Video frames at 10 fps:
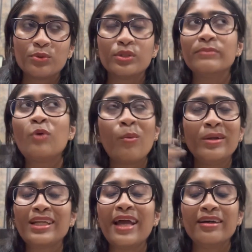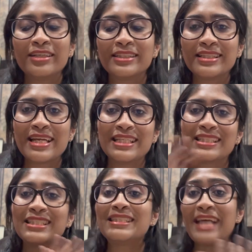moment I heard that
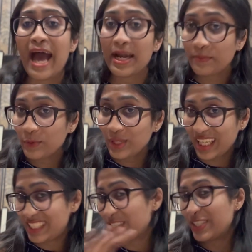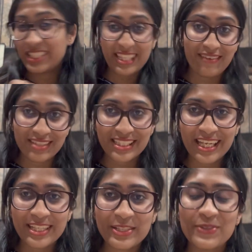it's a sad book, it's gonna
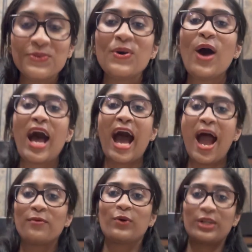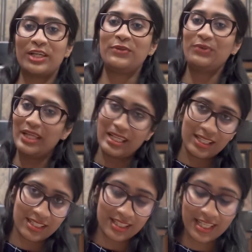devastate you, I wanted to read
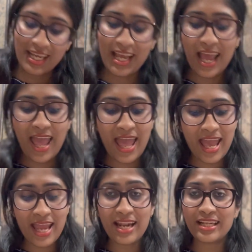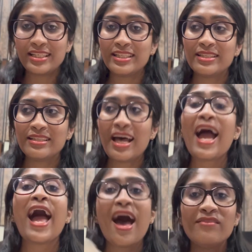it. And
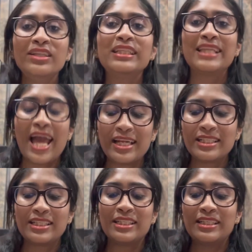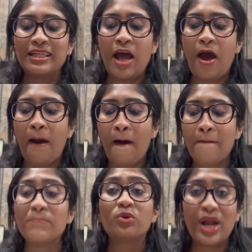I haven't yet
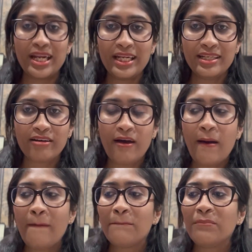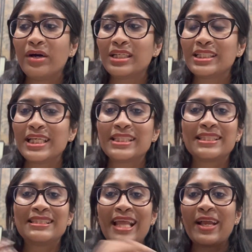read it, but
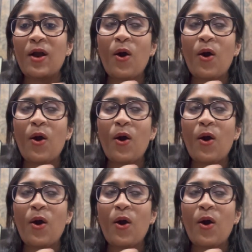it's like